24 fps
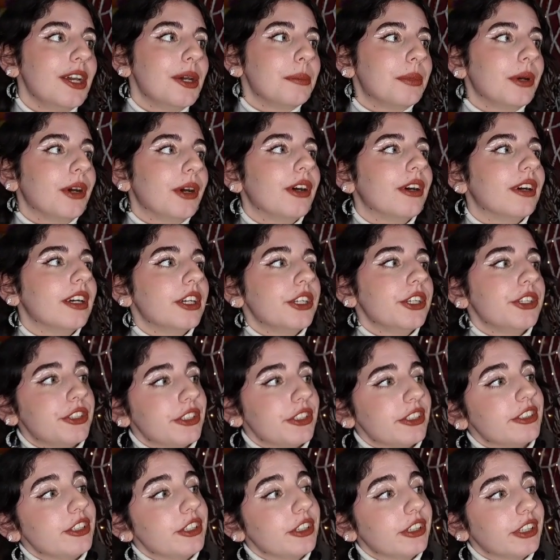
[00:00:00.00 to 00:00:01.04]
But
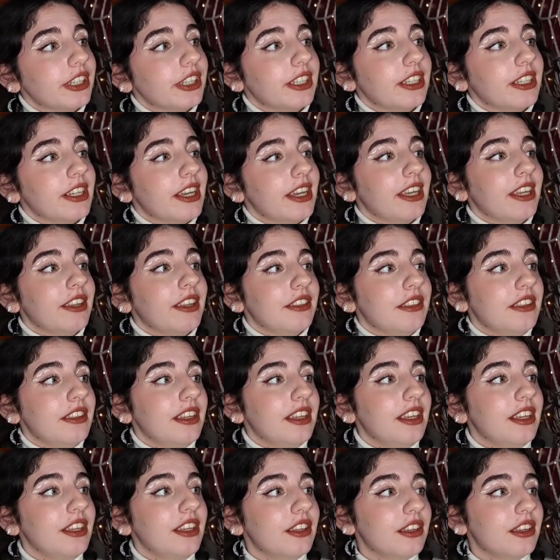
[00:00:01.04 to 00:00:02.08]
just looking at it,
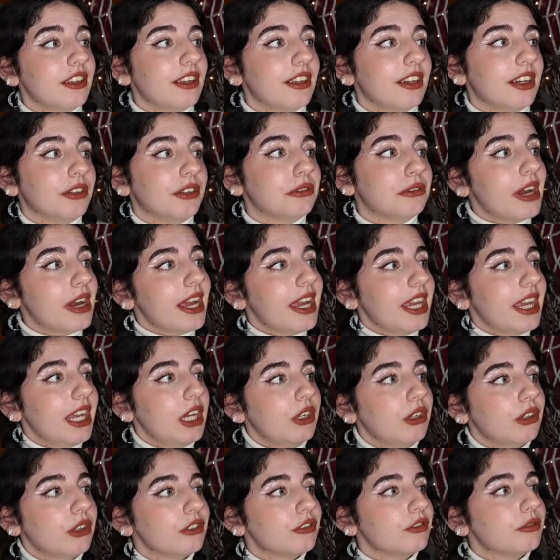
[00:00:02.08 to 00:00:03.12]
the array
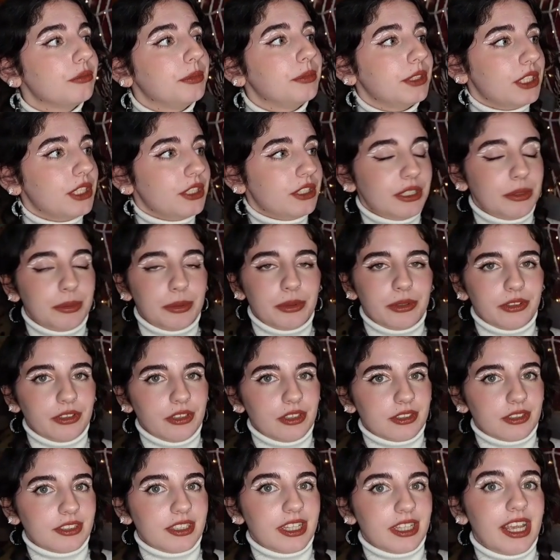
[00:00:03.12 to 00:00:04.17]
of beauty
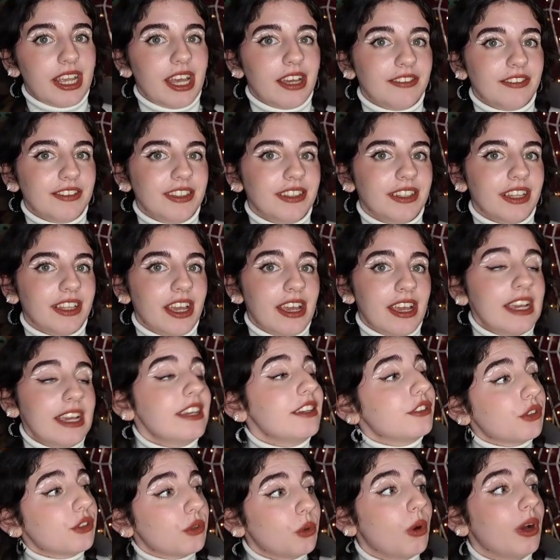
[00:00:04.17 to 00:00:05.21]
products they have in there
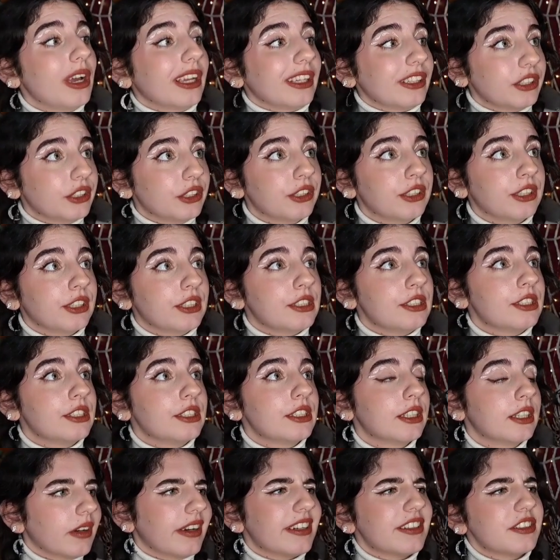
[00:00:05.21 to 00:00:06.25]
is quite good.
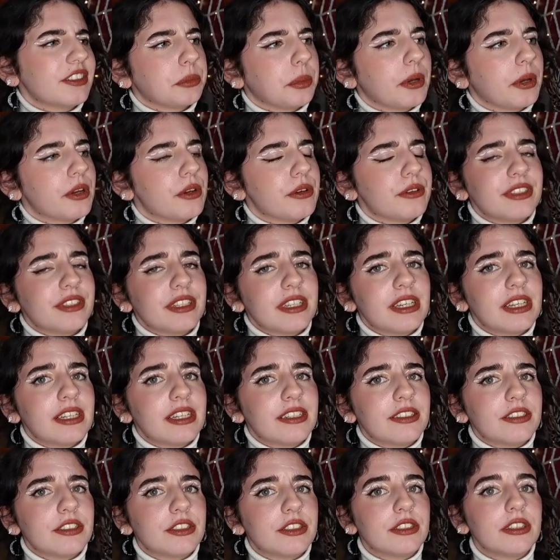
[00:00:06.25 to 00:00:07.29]
I suppose
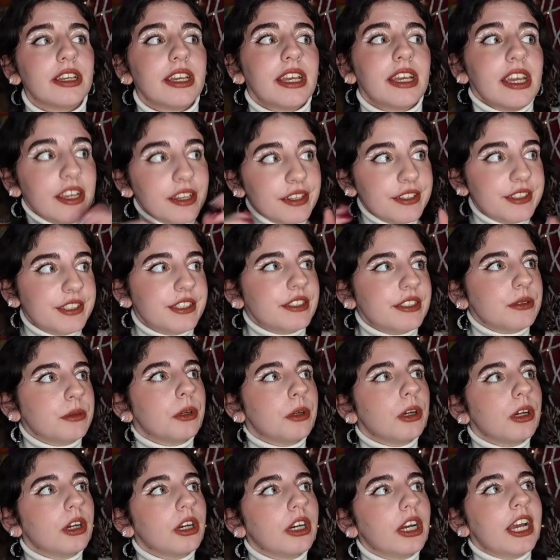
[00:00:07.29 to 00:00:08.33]
it is
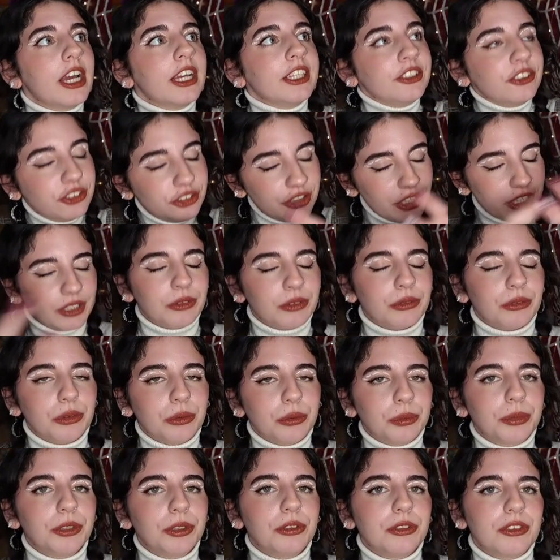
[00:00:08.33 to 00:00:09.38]
a general
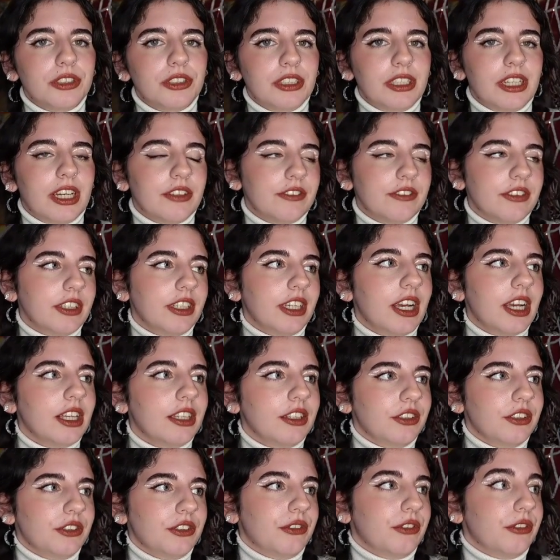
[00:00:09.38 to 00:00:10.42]
beauty advent
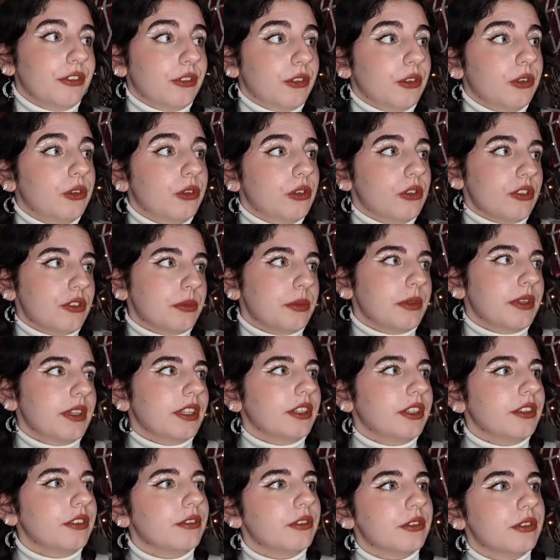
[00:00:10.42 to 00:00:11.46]
calendar, of course, but
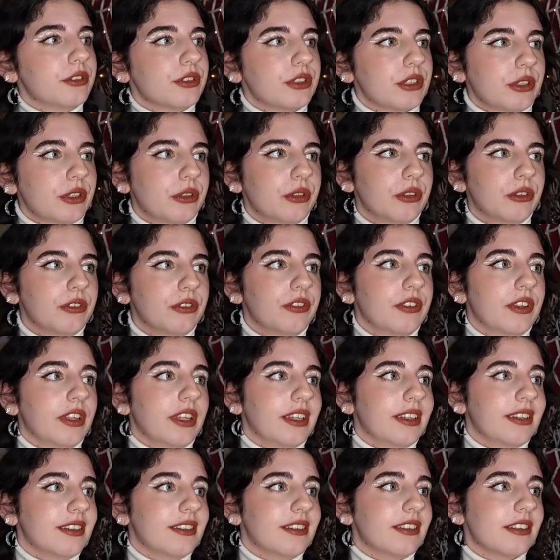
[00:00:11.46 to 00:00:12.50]
then you've also got
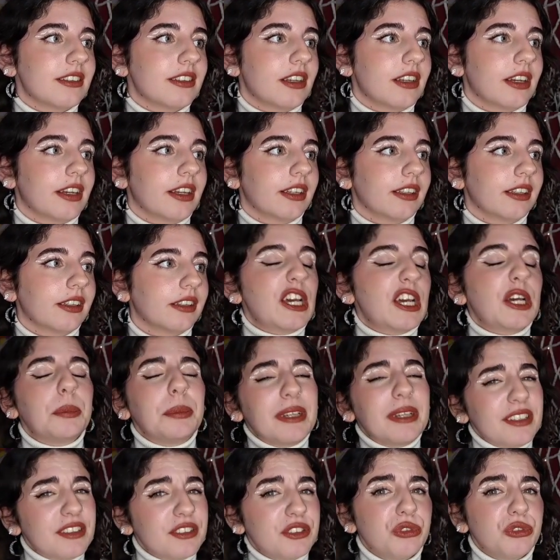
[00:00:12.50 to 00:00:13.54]
things like a
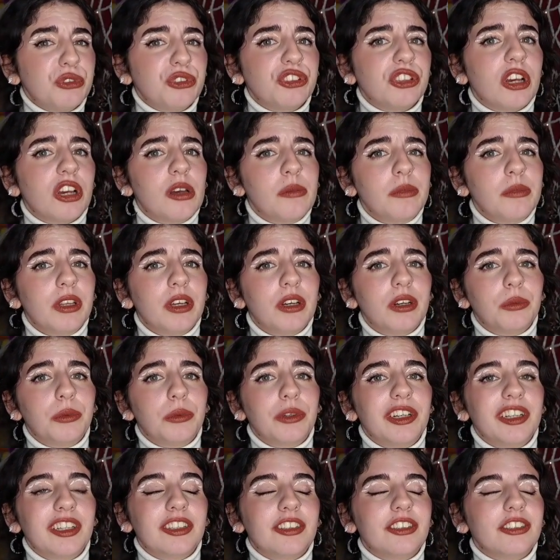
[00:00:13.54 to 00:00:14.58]
pencil sharpener,
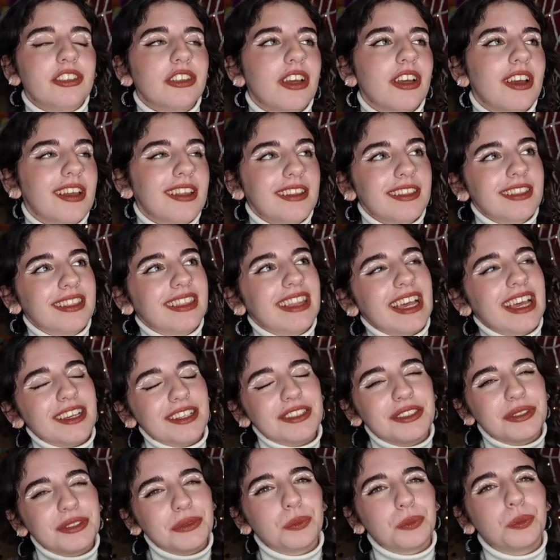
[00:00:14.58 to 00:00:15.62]
which
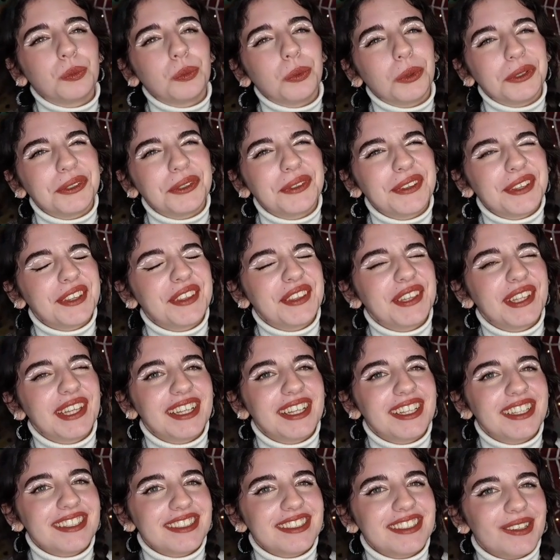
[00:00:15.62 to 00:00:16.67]
that's one of the
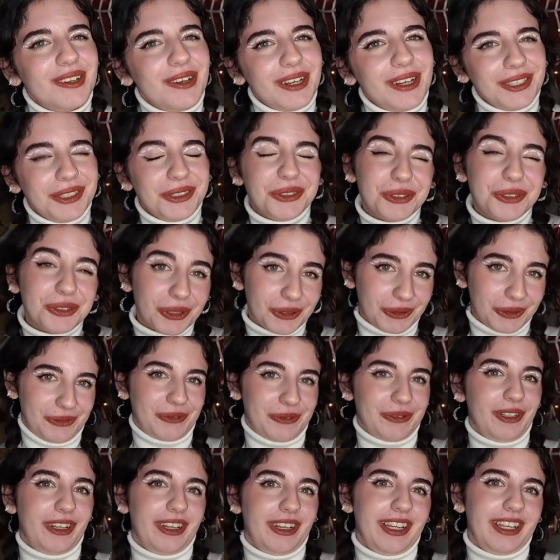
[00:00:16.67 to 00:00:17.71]
things I
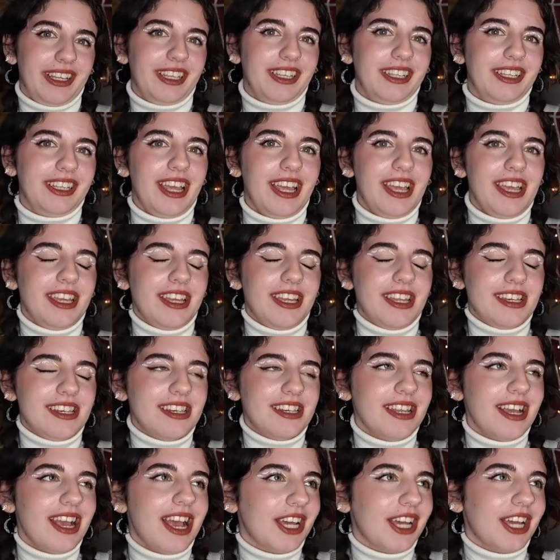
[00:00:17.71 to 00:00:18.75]
don't like
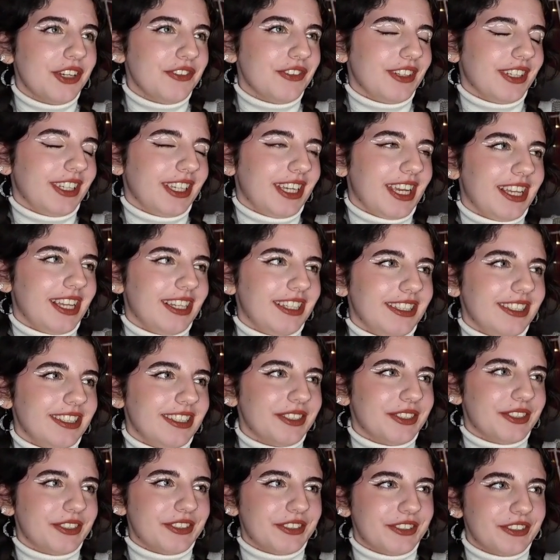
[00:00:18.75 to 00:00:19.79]
in advent
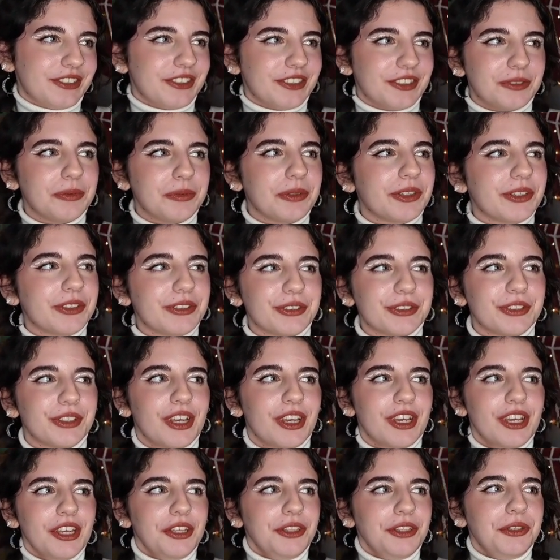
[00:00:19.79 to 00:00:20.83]
calendars, just because
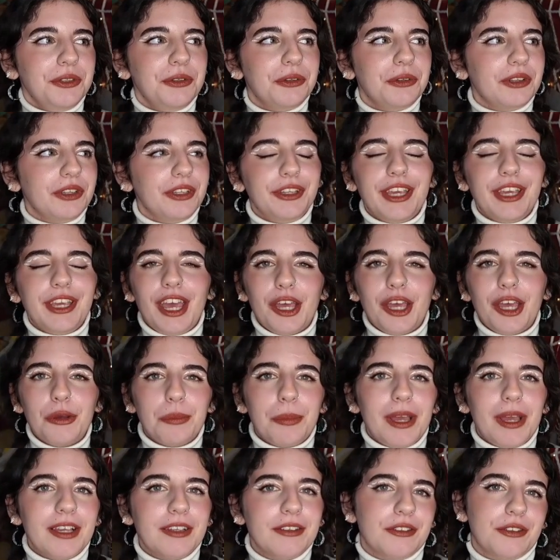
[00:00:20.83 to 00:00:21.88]
you can get a
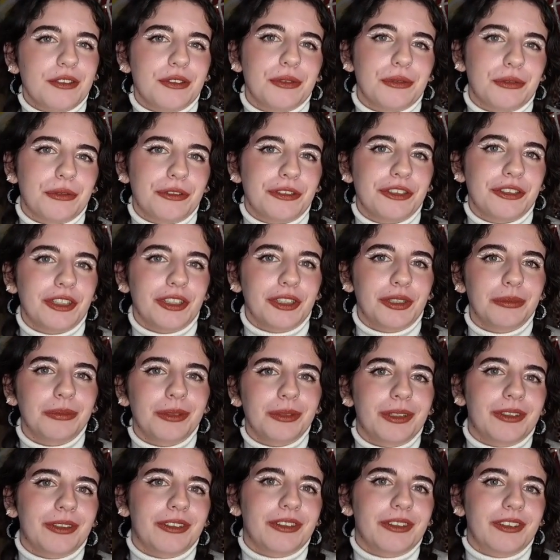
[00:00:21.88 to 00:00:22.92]
pencil
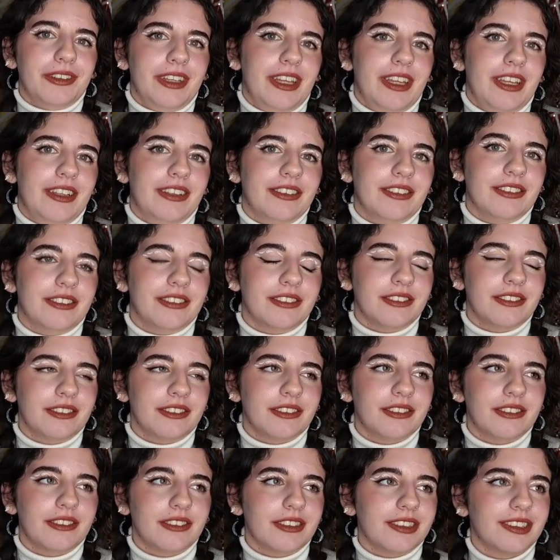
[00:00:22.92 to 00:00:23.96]
sharpener in
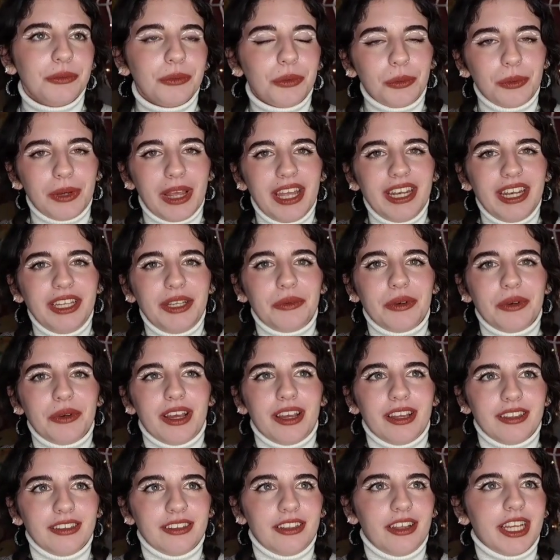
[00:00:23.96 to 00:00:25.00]

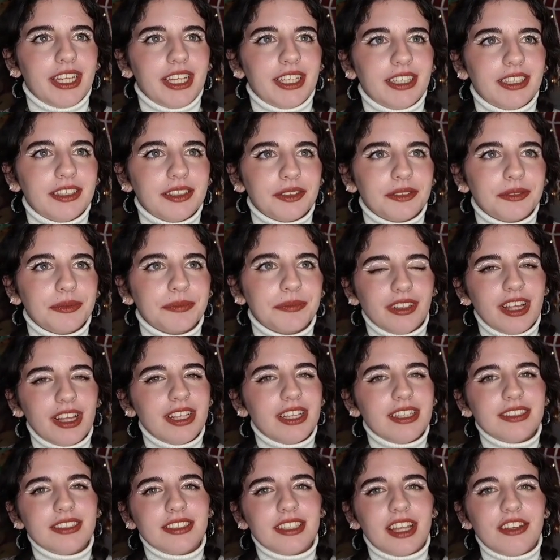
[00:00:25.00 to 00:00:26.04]
anywhere, like
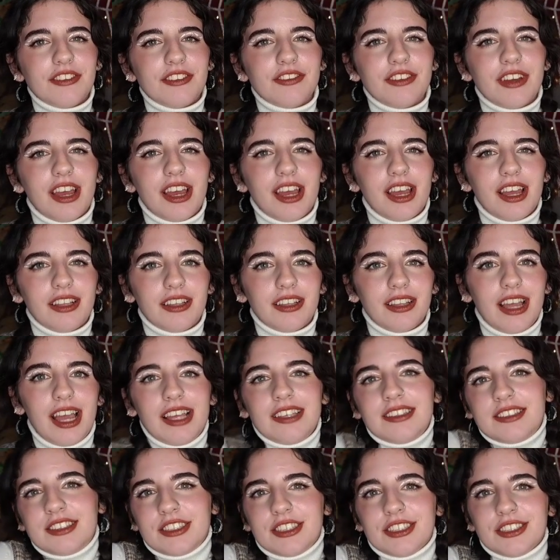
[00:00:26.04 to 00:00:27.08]
let's say for
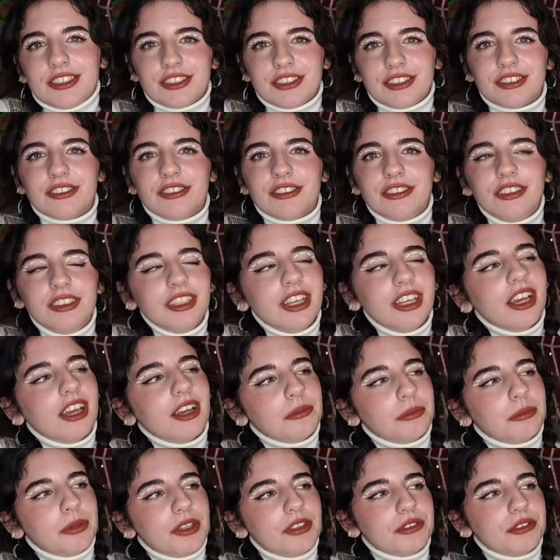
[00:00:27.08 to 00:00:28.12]
Asda's, you can get
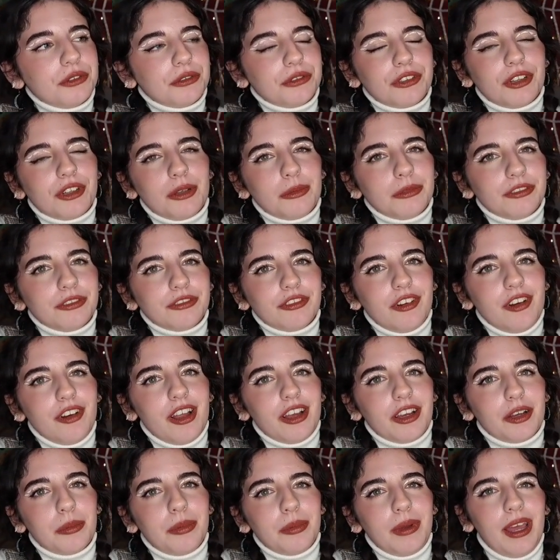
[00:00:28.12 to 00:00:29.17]
a pencil sharpener for
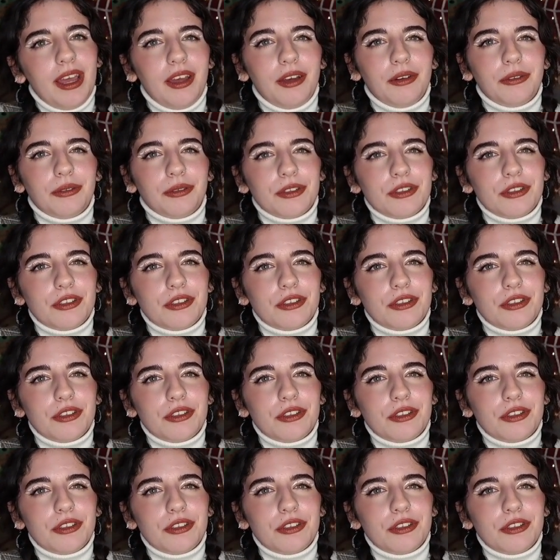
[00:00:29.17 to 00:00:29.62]
like £1.